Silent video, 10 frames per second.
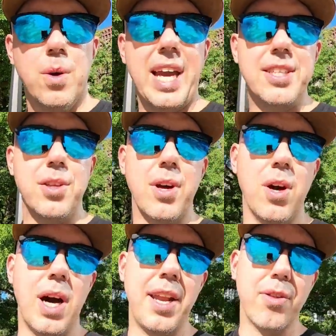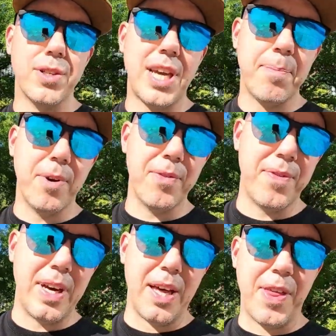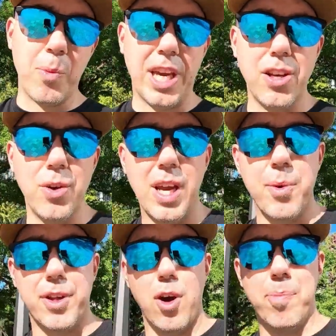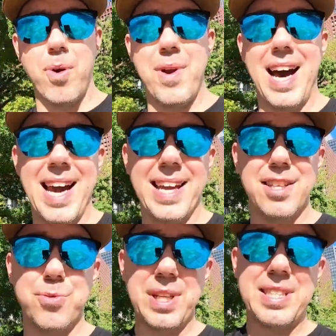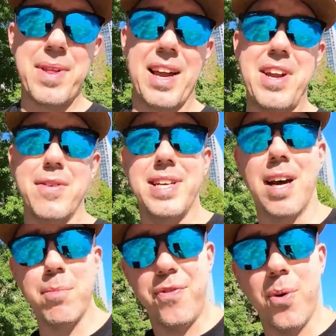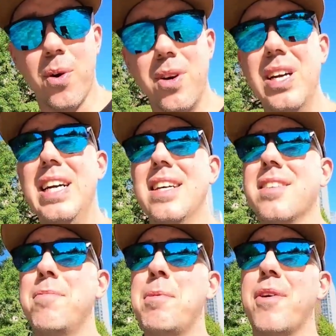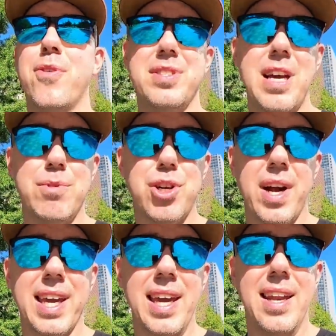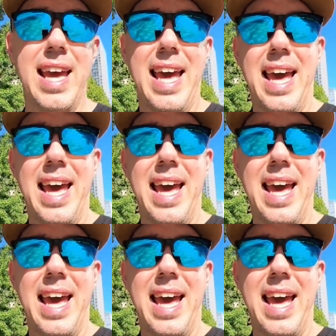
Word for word: Okay, so another type of thing we can do here with the GoPro 9 is really something I've never done before. It's gonna be my first time trying it.